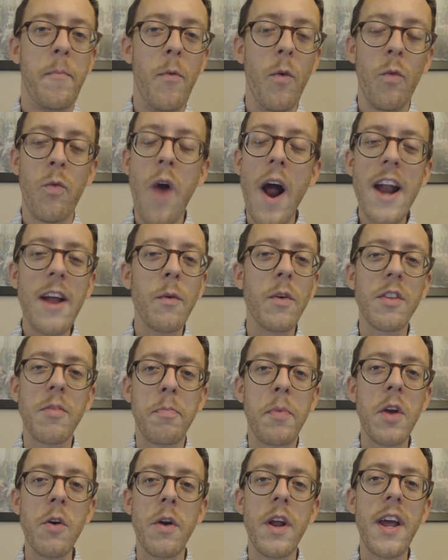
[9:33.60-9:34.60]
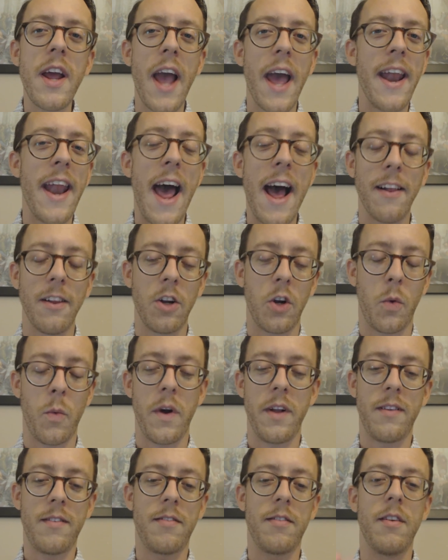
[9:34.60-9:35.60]
writing with beauty and
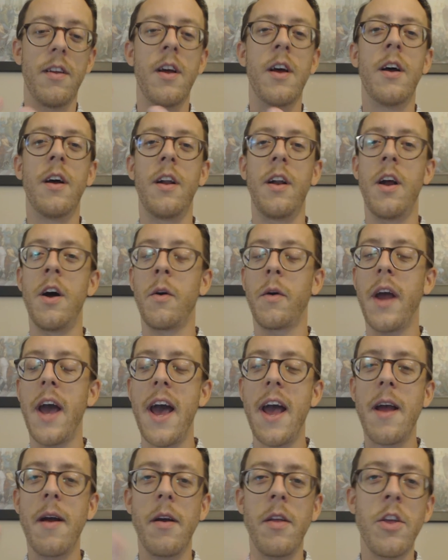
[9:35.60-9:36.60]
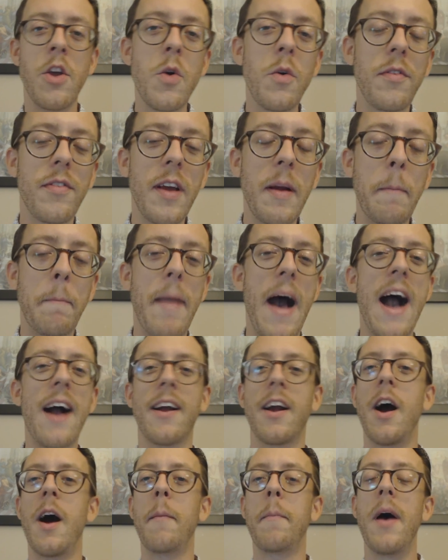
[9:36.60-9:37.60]
eloquence, okay, using
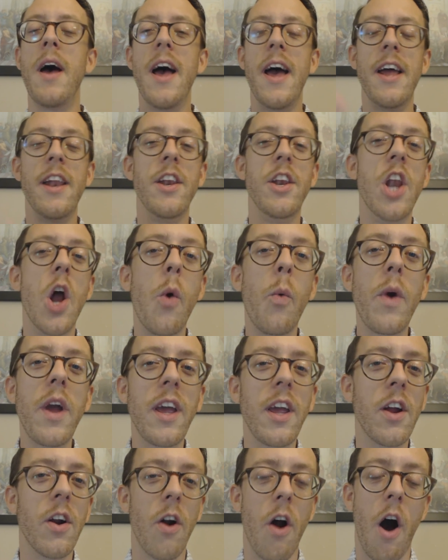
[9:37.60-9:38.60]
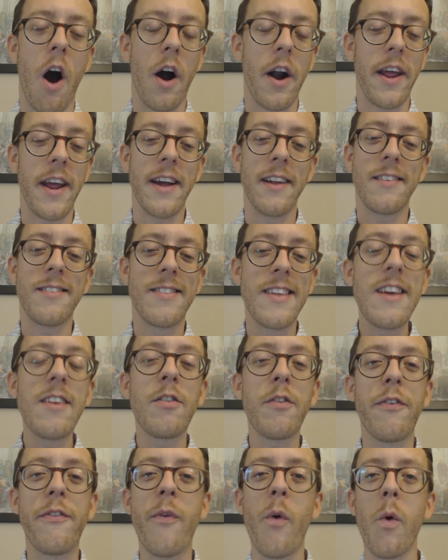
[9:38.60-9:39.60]
backup, and knowing your audience.
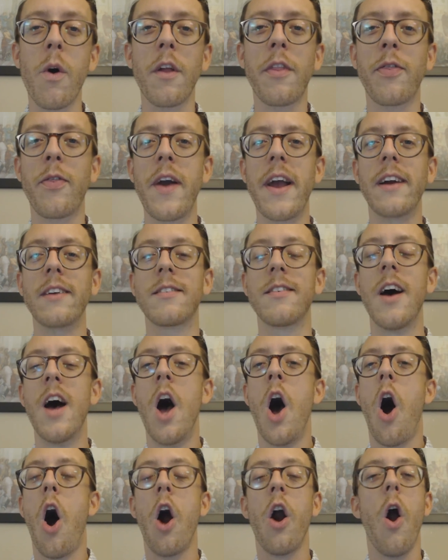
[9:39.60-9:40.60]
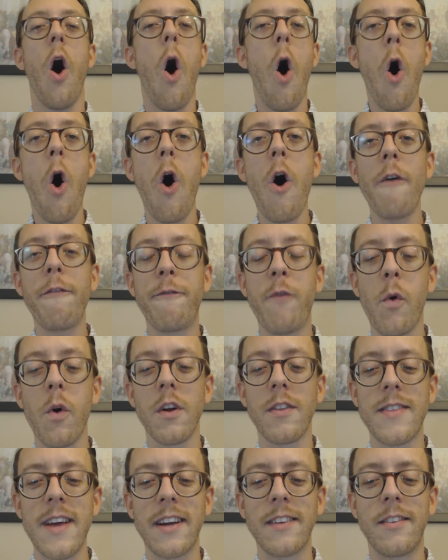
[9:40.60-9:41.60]
These four things are all
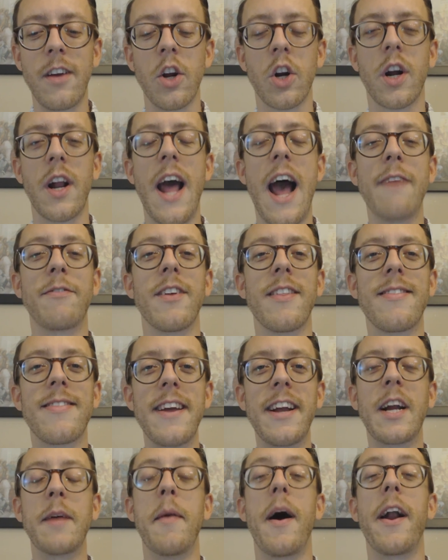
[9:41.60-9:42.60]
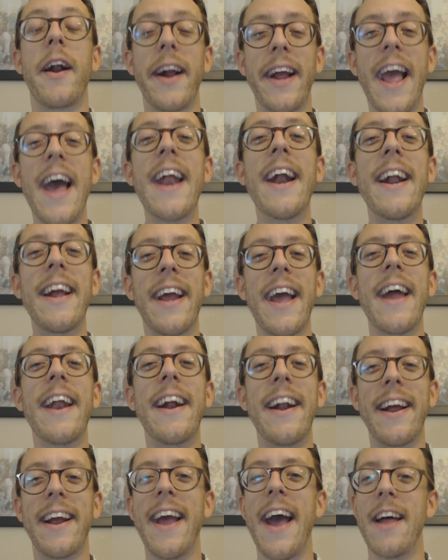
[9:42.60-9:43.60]
four things that you're going to have to think about it again and again
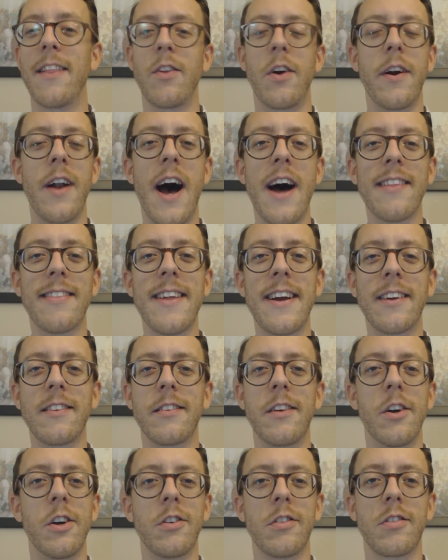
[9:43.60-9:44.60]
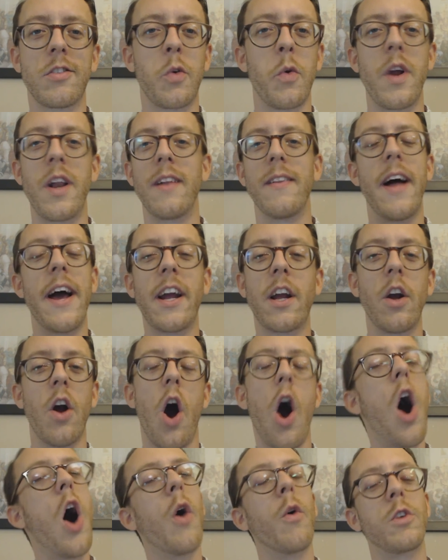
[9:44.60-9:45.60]
and again. They're not things that are just going to like,
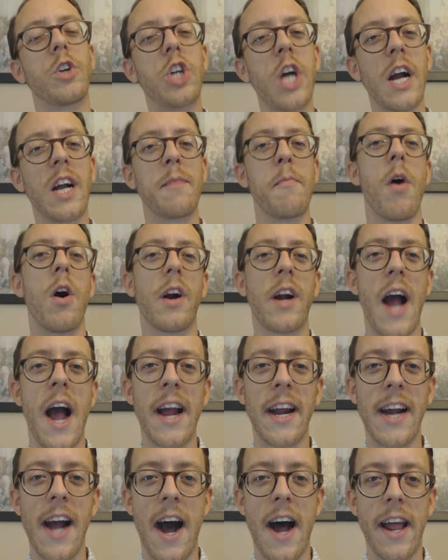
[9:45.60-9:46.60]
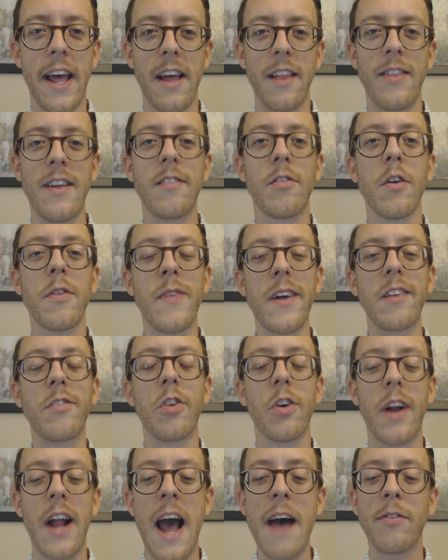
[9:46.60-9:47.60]
oh, check mark, I got it. These are things
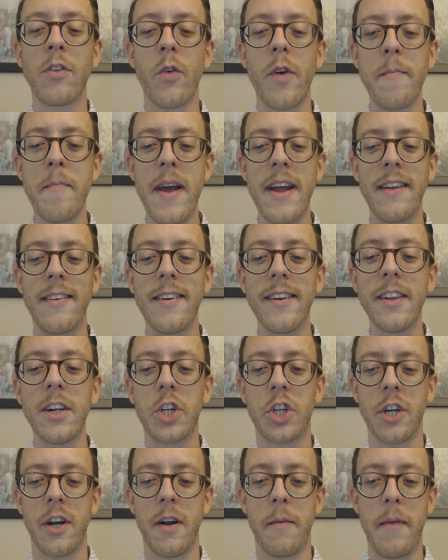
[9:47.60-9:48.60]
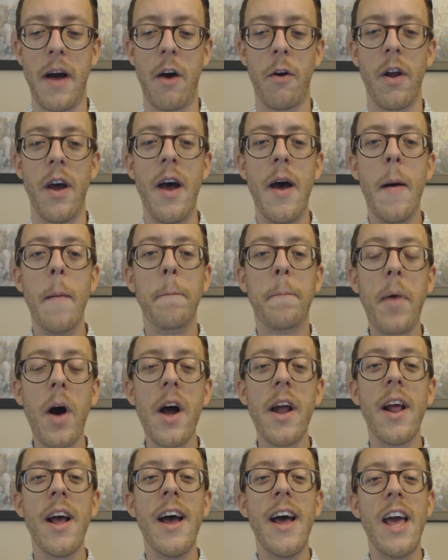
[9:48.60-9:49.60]
you're going to have to remain diligent about.
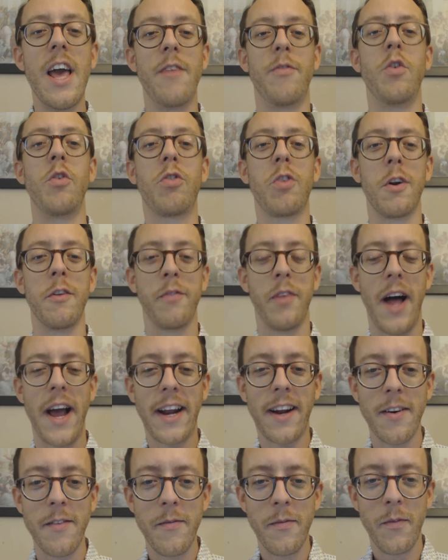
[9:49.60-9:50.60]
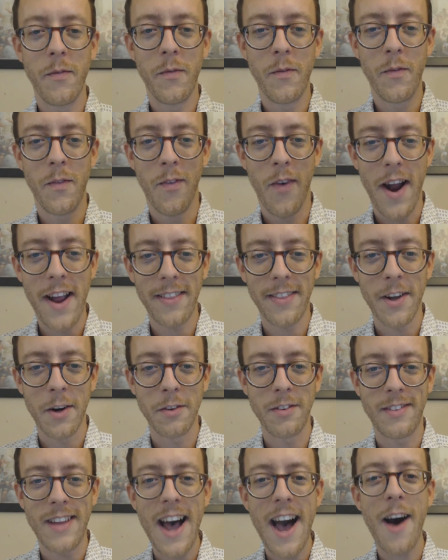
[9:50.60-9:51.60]
But if you sort of like write
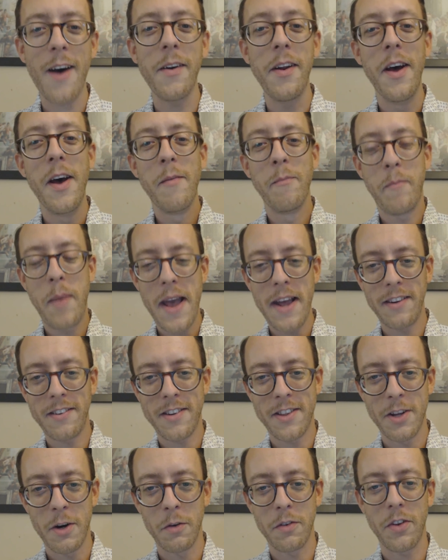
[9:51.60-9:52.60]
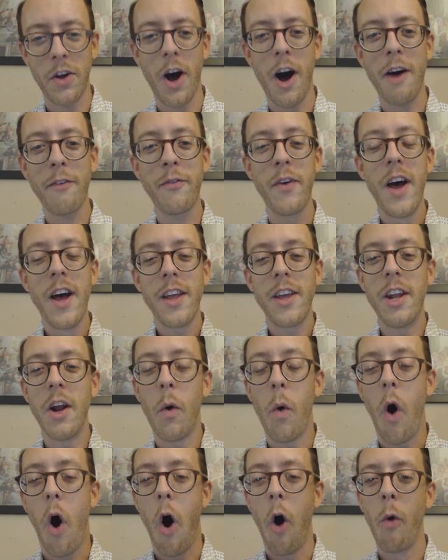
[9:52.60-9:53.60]
those down, paste those off,
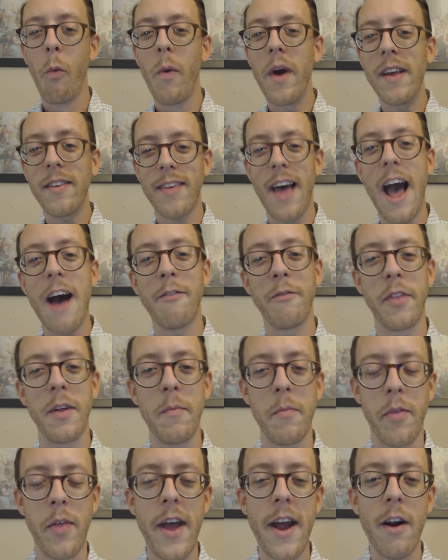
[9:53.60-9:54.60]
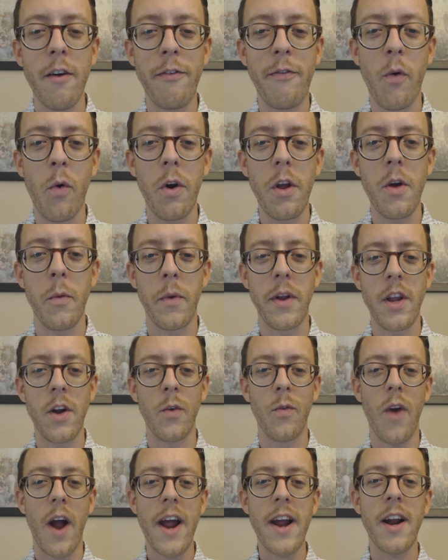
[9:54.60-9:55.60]
always have them there for you when you
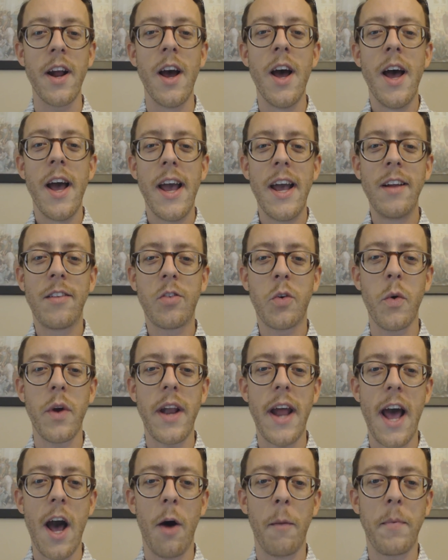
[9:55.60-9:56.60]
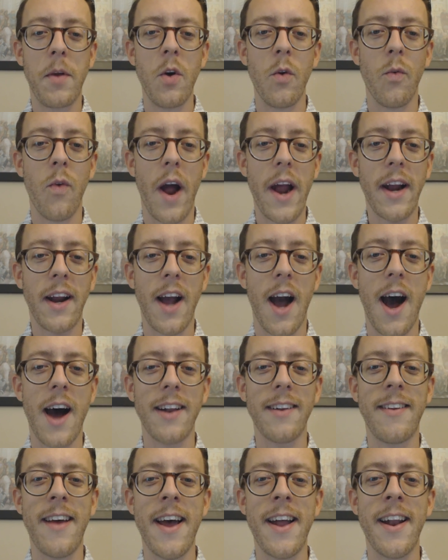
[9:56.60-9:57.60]
write. It's going to help you write
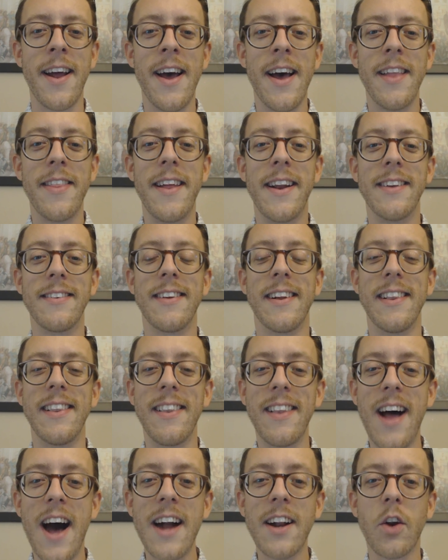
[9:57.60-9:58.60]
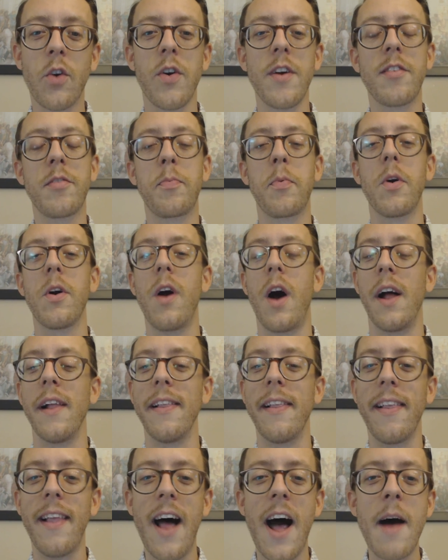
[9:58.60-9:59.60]
content that is a lot crisper, a
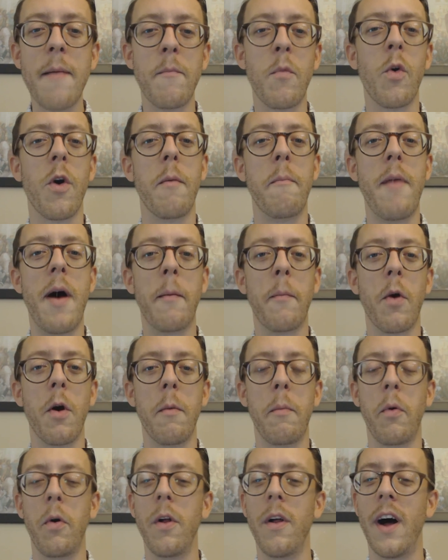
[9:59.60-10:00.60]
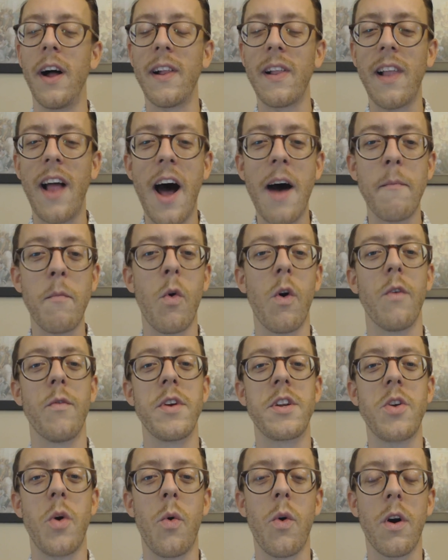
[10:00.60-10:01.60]
lot more memorable, a lot more
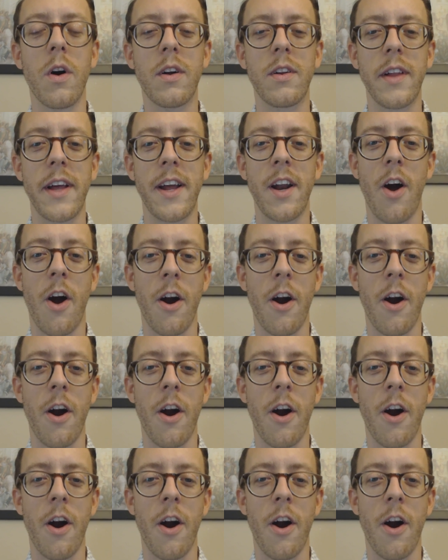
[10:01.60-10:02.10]
rhetorically and